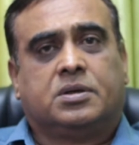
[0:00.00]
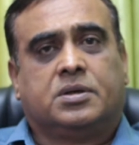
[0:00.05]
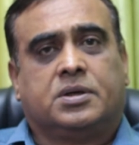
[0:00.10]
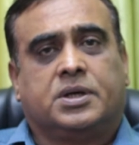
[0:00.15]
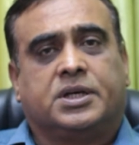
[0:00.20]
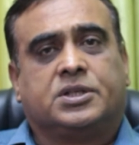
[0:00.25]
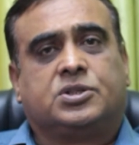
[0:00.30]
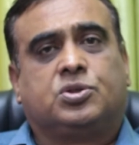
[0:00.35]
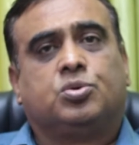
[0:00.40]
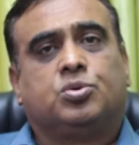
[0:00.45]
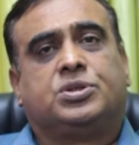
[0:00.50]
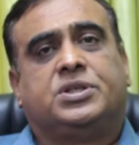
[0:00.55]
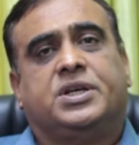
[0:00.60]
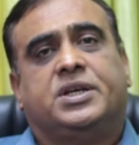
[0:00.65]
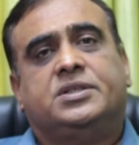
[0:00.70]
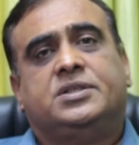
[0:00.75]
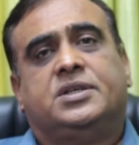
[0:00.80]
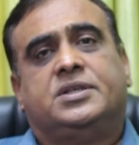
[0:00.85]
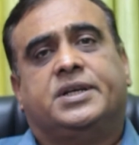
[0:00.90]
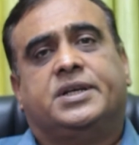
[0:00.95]
has to
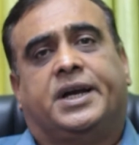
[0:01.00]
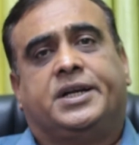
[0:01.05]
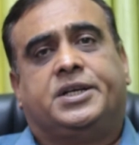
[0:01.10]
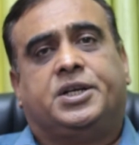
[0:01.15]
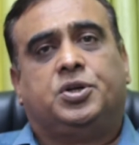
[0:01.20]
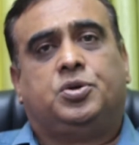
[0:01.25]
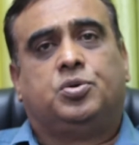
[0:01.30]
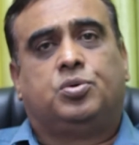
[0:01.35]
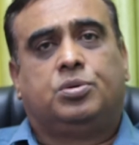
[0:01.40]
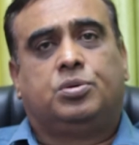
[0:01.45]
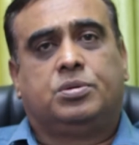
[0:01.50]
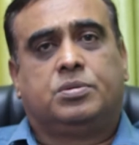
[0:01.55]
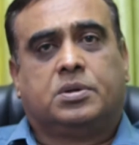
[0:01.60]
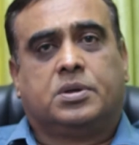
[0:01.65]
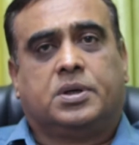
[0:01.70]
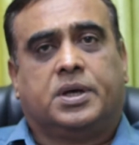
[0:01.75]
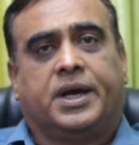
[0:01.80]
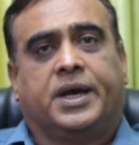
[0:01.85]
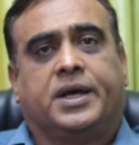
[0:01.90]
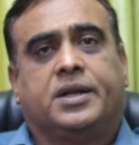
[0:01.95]
change his attitude,
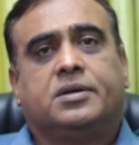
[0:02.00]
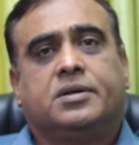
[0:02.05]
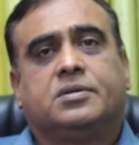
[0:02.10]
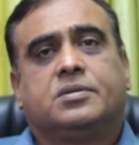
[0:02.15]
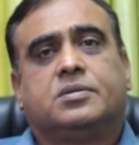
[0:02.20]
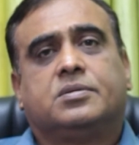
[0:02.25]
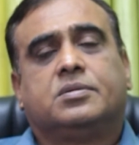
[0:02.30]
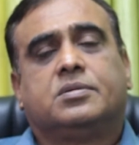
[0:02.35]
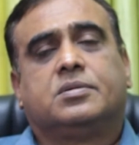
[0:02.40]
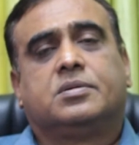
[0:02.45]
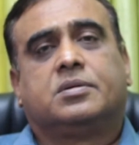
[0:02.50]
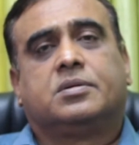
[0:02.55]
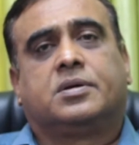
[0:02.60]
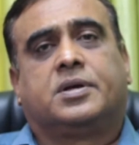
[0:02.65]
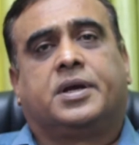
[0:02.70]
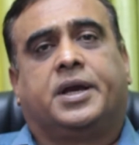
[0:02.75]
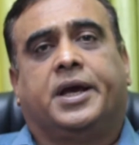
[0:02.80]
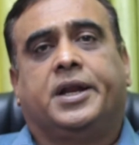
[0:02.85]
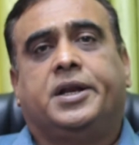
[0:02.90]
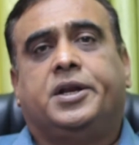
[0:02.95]
and
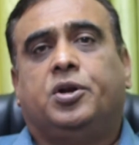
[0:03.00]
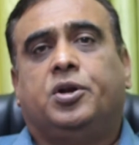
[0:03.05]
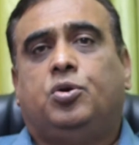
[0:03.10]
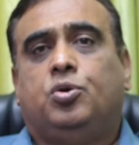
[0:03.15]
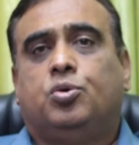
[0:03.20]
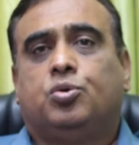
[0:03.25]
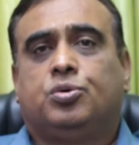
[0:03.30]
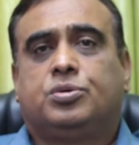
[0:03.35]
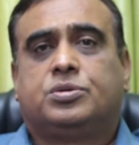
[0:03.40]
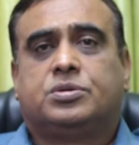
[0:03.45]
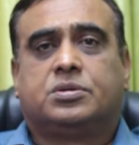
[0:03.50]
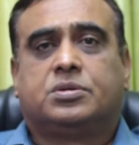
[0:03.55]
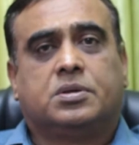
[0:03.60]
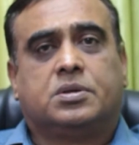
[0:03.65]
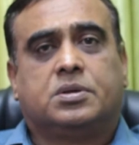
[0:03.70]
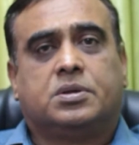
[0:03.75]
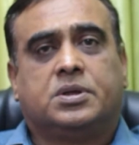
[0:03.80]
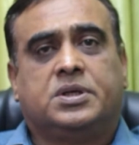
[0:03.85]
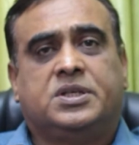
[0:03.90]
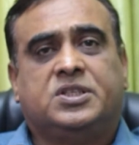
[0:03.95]
can reduce
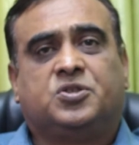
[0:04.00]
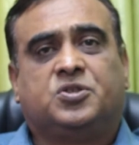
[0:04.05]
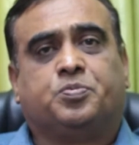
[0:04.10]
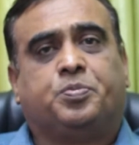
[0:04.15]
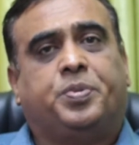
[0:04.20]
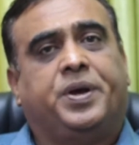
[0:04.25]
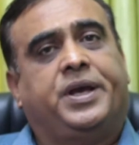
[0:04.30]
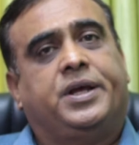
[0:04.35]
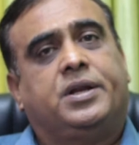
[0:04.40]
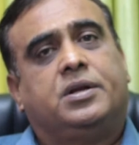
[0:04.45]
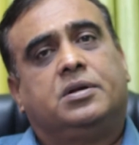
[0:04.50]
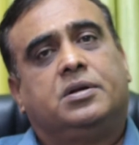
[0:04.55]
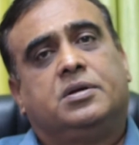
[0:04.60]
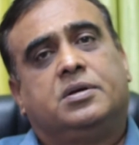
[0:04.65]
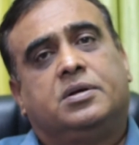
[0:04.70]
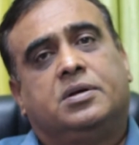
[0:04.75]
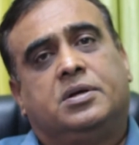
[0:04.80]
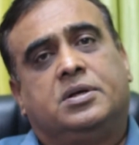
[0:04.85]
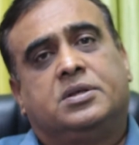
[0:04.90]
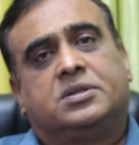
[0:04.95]
his pain,
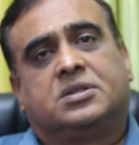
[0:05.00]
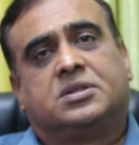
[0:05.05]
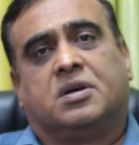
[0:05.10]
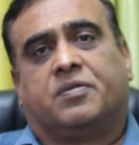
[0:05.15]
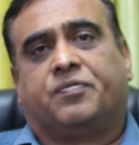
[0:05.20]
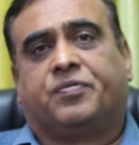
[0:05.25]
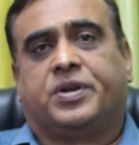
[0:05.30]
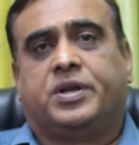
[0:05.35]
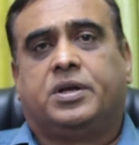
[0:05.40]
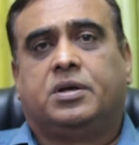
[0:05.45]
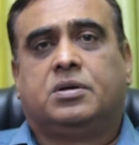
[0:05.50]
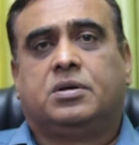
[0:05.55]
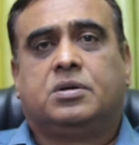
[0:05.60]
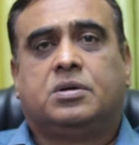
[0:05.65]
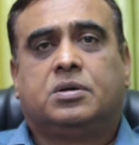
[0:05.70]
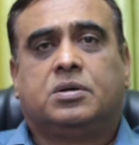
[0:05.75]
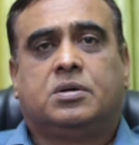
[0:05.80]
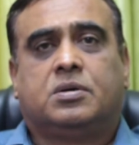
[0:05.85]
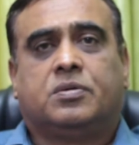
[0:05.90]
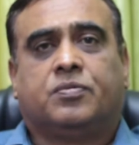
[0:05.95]
his suffering
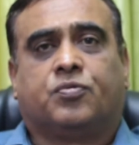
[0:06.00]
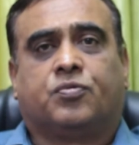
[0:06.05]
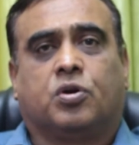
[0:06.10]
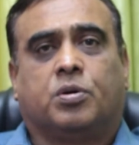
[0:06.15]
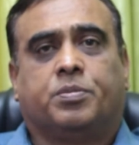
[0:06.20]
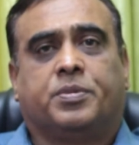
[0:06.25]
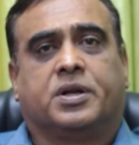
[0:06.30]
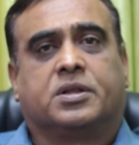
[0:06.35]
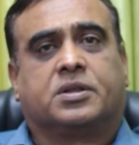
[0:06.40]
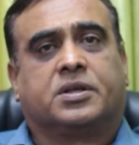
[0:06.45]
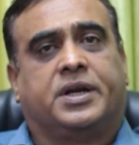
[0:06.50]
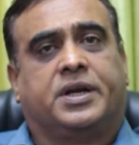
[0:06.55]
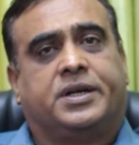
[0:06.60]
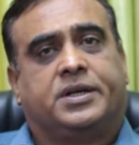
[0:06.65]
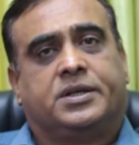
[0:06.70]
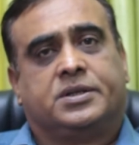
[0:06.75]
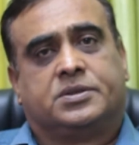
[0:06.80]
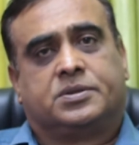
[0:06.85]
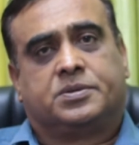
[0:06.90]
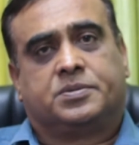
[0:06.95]
from
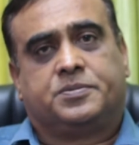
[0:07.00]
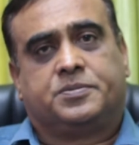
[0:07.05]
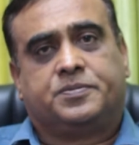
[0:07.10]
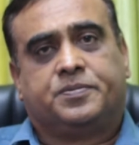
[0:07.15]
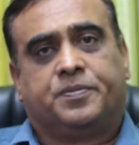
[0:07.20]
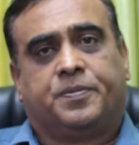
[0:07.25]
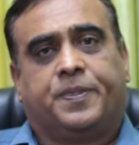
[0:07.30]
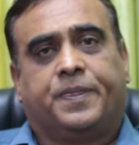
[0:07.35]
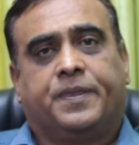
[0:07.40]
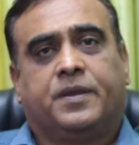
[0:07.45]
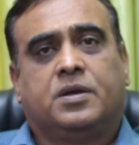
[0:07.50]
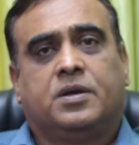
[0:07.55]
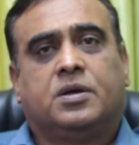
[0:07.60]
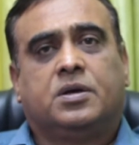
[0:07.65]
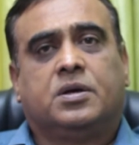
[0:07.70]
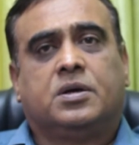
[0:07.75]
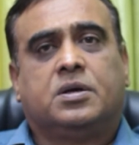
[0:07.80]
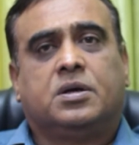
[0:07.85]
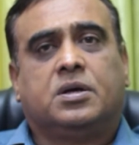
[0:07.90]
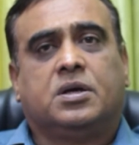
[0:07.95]
arthritis.
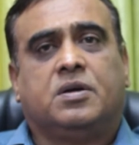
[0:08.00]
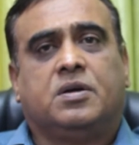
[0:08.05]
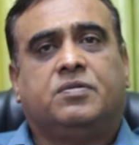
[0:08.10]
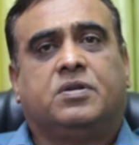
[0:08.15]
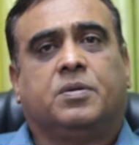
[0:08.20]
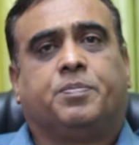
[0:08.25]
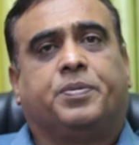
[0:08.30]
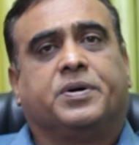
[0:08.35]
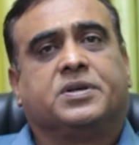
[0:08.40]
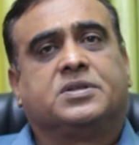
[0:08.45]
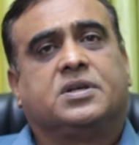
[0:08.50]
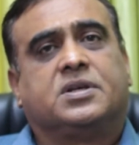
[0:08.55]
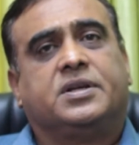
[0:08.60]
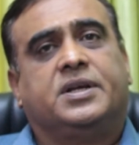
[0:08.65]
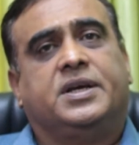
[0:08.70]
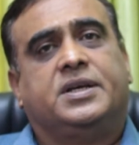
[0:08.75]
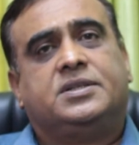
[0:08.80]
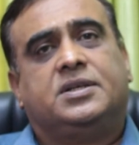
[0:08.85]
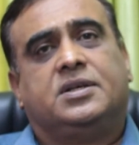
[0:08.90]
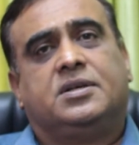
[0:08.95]
If the person
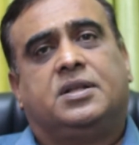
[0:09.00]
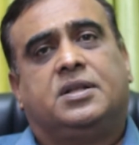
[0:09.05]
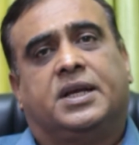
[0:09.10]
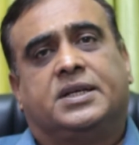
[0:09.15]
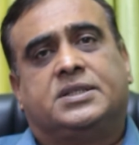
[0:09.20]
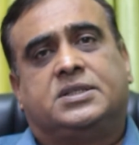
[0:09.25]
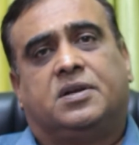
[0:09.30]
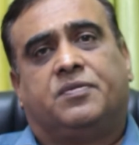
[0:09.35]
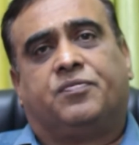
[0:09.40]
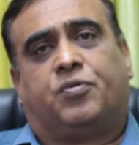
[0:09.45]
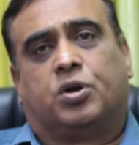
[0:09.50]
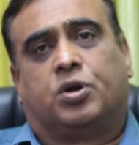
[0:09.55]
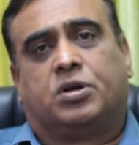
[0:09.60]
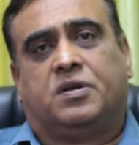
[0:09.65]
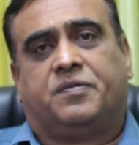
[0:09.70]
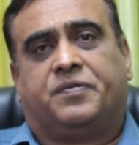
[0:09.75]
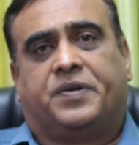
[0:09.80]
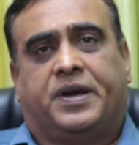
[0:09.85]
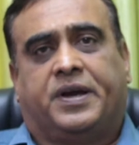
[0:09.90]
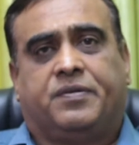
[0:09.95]
age is less than
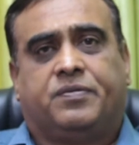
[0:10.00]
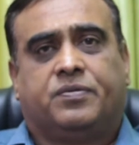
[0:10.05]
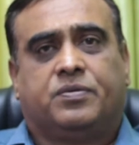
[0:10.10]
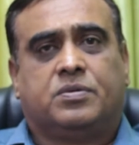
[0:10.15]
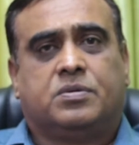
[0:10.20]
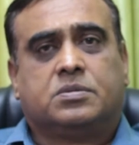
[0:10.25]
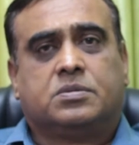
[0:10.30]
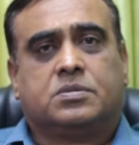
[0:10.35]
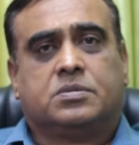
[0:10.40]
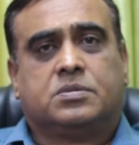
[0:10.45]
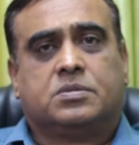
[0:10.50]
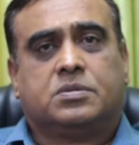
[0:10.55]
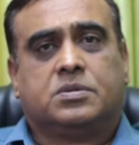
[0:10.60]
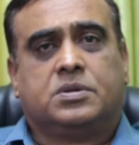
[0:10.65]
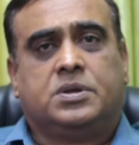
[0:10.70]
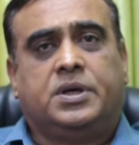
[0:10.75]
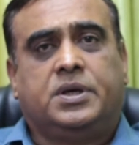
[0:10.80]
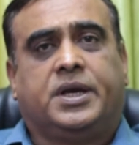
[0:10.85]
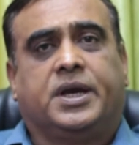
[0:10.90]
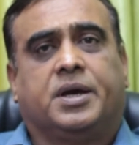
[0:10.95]
45,
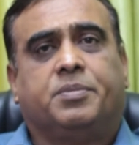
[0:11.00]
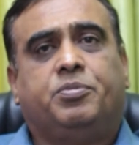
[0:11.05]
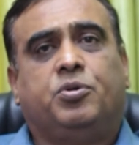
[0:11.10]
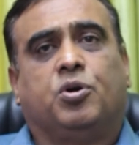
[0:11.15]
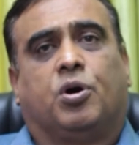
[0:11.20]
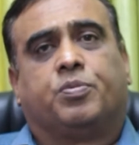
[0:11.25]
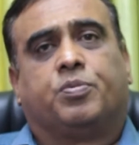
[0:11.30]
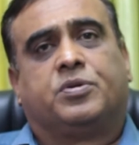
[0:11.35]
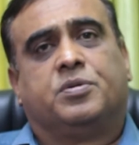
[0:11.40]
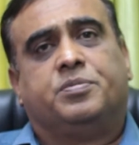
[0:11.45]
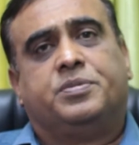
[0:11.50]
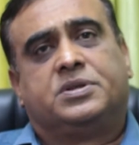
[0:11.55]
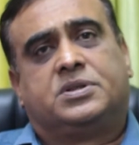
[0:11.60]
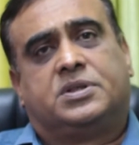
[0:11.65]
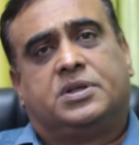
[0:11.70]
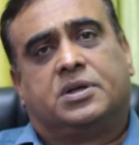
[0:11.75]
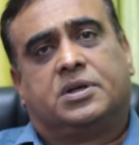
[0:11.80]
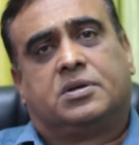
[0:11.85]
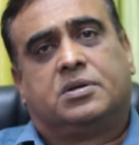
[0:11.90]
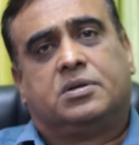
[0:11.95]
he can be
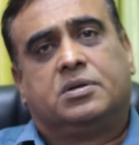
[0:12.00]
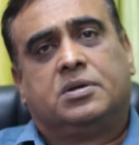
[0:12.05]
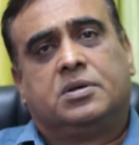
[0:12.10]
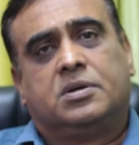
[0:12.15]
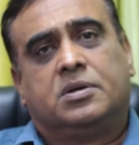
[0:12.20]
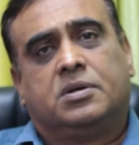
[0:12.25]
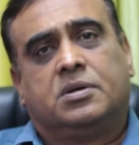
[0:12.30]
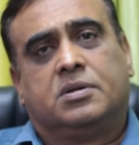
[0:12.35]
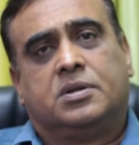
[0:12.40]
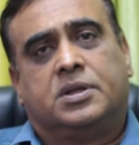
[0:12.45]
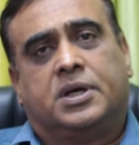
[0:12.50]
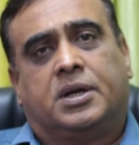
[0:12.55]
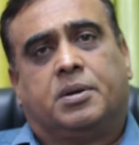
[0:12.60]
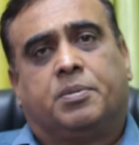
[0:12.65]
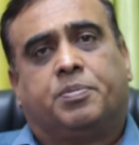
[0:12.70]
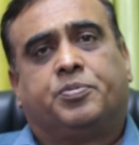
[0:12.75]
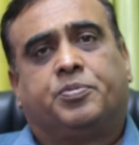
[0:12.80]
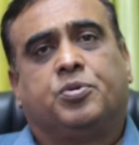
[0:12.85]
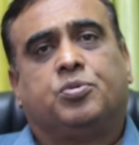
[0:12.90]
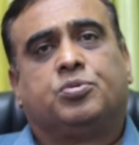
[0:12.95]
optimistic that
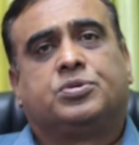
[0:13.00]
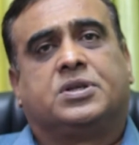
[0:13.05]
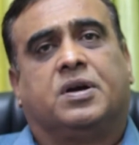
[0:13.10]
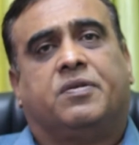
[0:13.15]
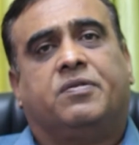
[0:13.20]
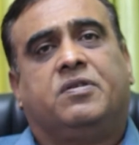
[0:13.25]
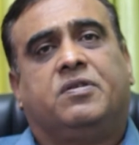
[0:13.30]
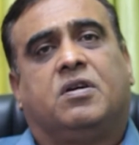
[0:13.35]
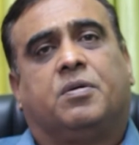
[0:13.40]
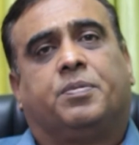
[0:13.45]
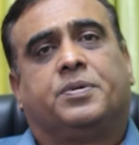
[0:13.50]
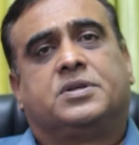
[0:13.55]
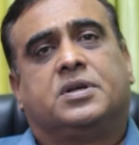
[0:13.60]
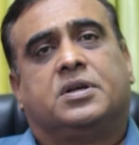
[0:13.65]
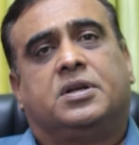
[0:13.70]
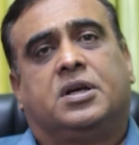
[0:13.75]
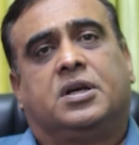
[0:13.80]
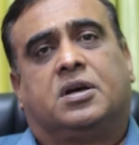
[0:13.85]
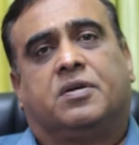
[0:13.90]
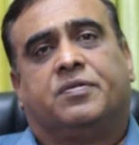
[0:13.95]
up to 75%
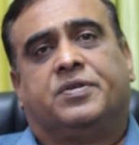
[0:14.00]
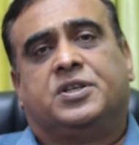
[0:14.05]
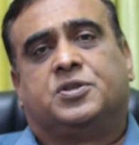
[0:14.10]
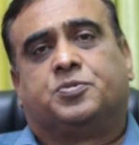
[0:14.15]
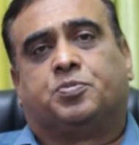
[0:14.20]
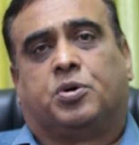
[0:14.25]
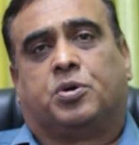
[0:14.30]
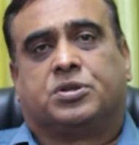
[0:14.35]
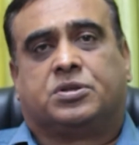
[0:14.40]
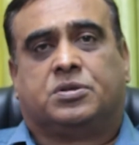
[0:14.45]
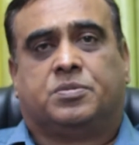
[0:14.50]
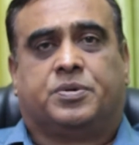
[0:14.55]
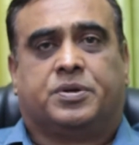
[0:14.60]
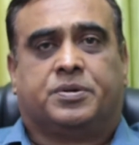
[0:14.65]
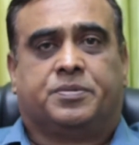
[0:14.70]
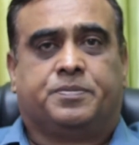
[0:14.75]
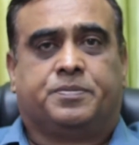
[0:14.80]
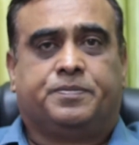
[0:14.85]
recovery is possible.